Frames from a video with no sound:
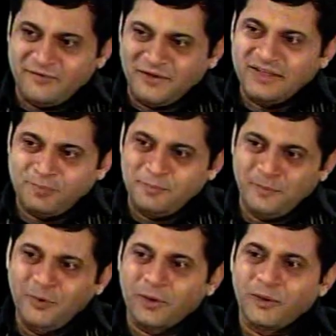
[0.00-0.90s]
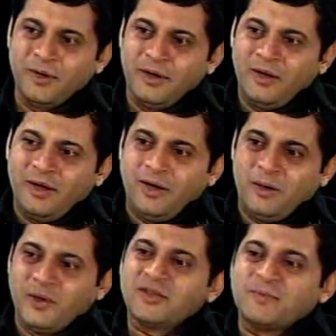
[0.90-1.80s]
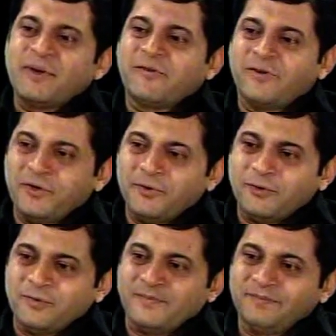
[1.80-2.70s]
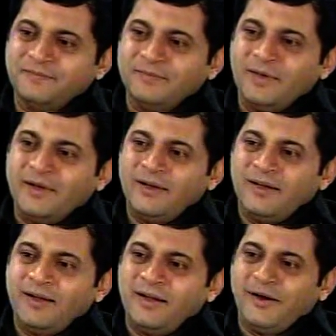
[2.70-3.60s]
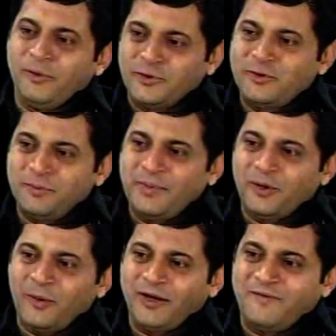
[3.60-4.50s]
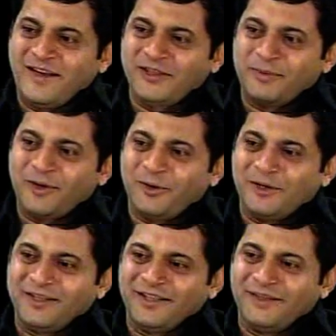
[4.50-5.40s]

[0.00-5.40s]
if this book were to speak for you, would you be qualified to be called